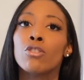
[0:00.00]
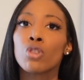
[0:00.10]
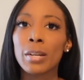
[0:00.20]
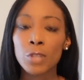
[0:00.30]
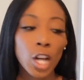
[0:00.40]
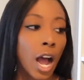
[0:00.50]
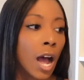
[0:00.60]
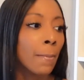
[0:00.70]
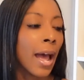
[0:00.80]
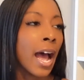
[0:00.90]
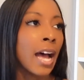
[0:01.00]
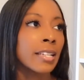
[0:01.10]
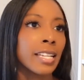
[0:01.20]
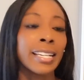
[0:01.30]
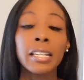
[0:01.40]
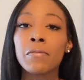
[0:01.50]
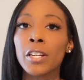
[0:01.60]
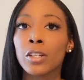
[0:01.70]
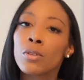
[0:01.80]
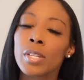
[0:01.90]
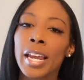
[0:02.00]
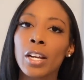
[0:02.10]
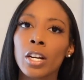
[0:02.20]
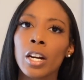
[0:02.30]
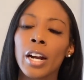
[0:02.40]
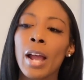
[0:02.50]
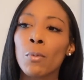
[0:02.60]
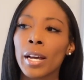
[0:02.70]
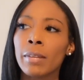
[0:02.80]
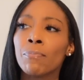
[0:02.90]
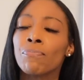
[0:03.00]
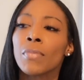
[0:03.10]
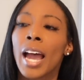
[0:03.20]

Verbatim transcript: dream job as an evening news anchor and when